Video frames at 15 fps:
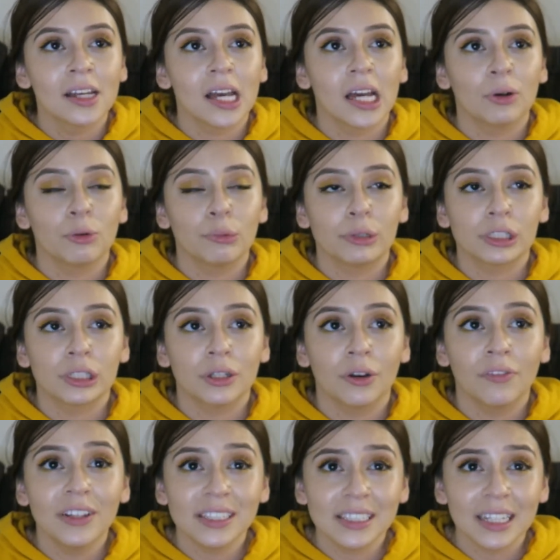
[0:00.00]
and we went to
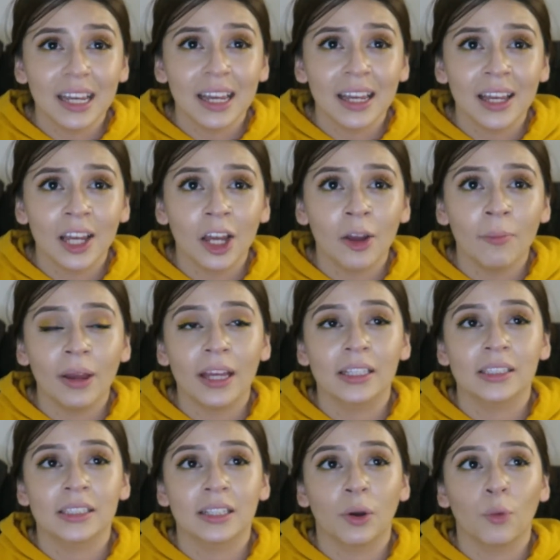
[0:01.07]
go visit him,
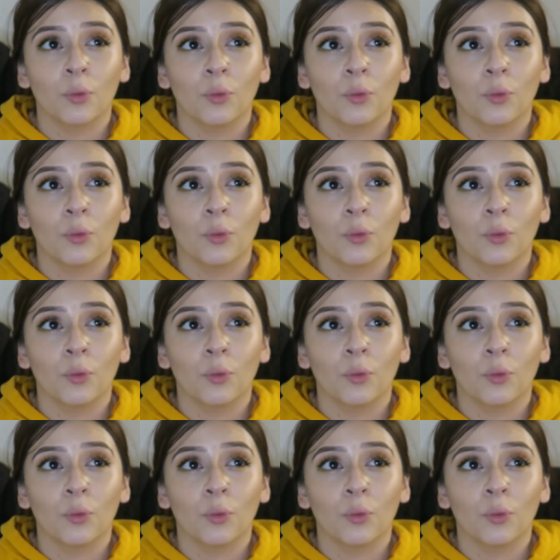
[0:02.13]
and